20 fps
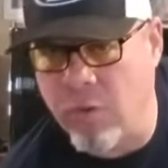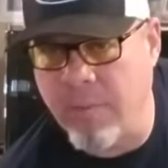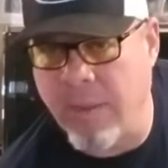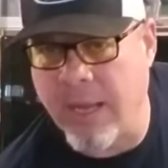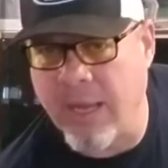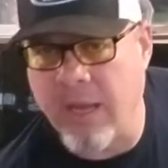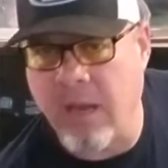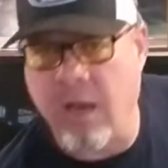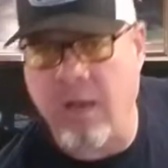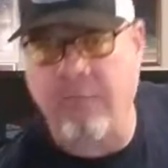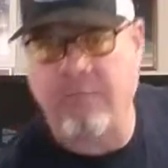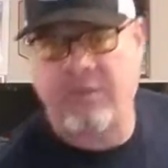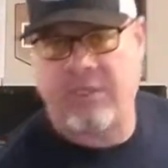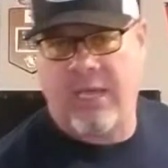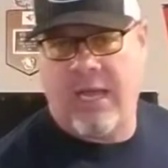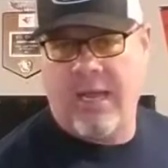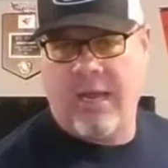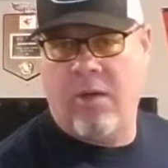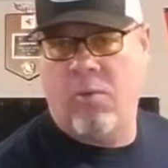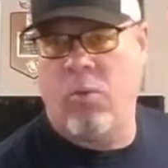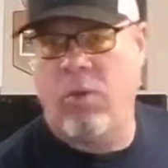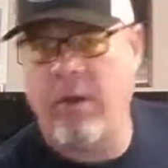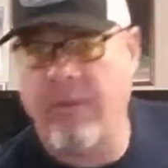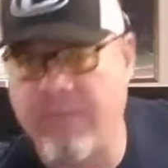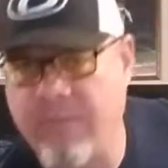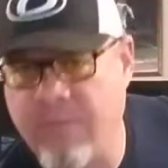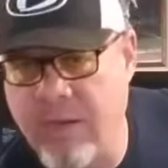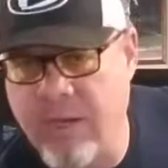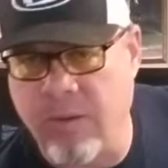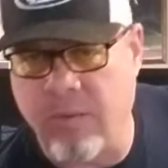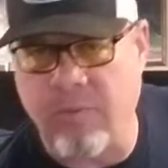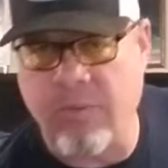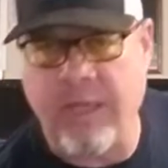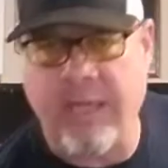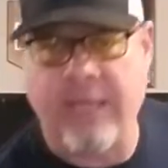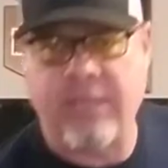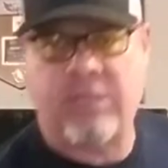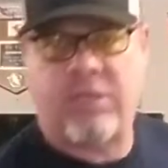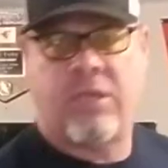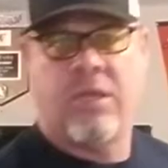my glove side. I want to feel
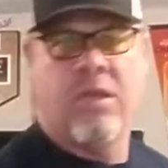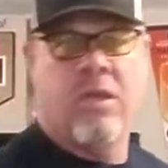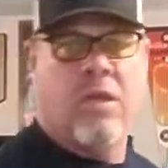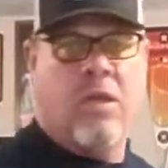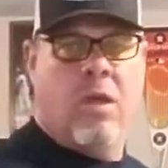this.